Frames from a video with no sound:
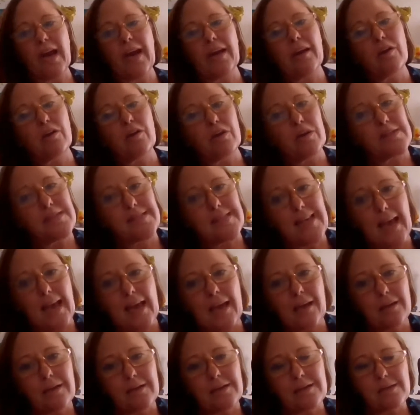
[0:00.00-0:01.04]
anger or
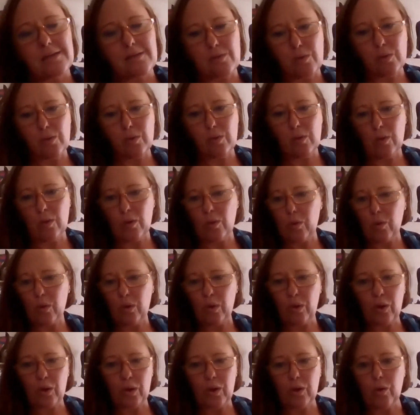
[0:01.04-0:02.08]
sadness or
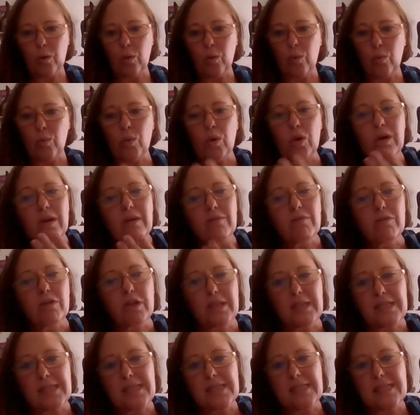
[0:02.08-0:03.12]
hurt or whatever
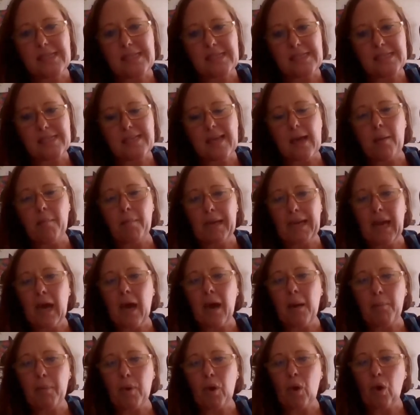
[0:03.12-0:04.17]
it is that's coming
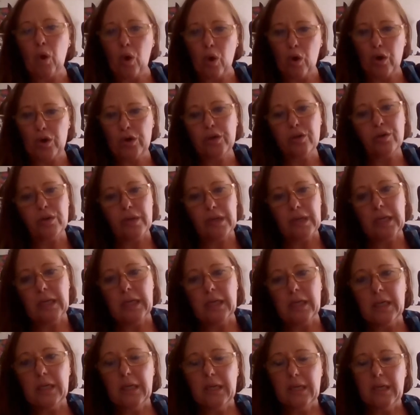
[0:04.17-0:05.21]
up, honor it,
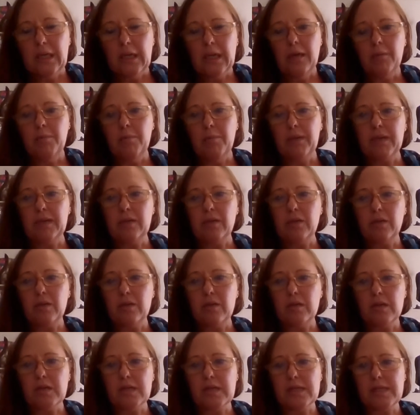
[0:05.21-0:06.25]

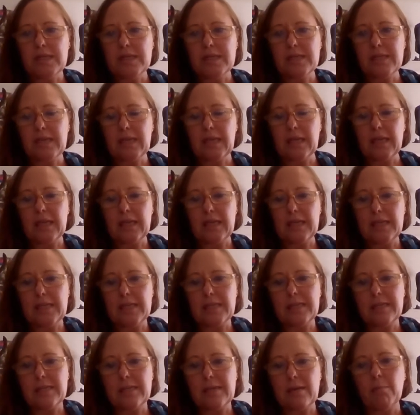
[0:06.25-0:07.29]
because it's
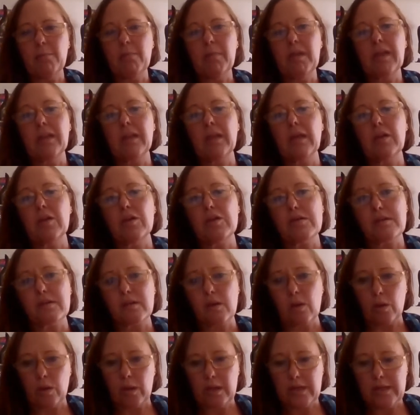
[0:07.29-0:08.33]
something that your
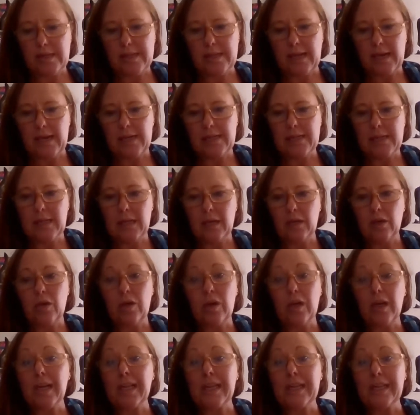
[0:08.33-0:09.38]
soul is asking
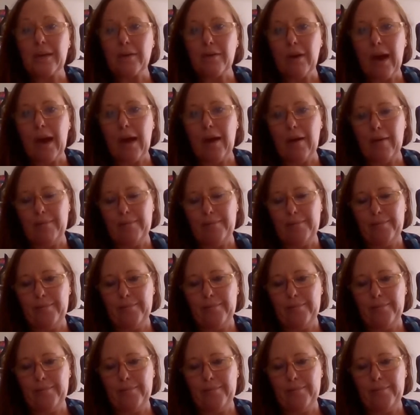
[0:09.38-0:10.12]
you to clear out.